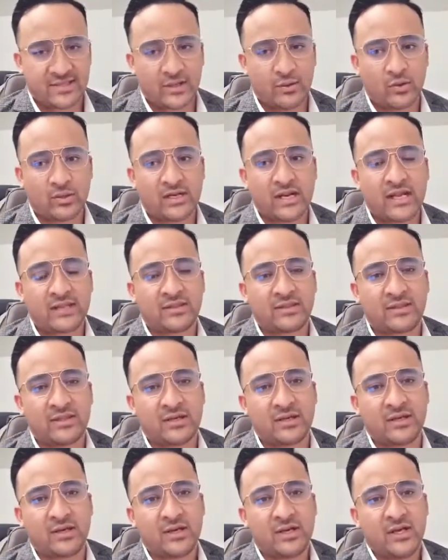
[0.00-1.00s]
they looked at
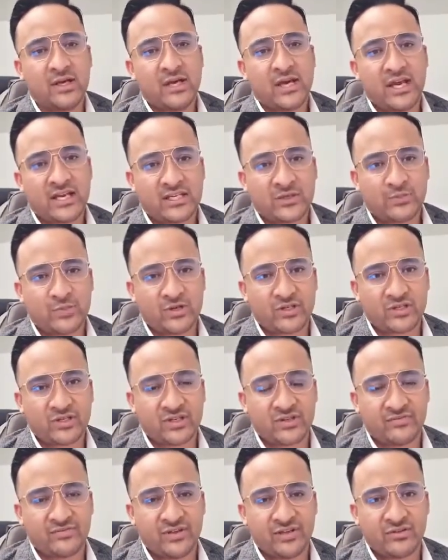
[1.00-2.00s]
the
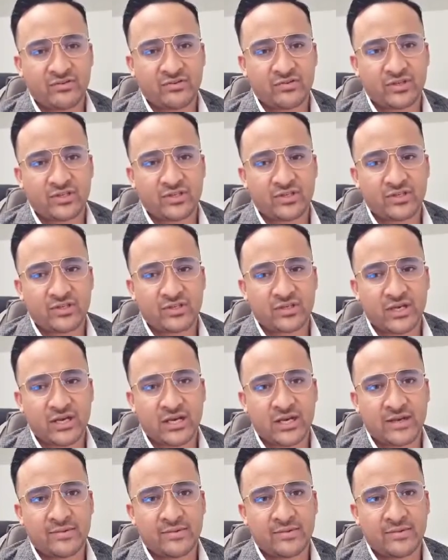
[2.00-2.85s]
expression of interest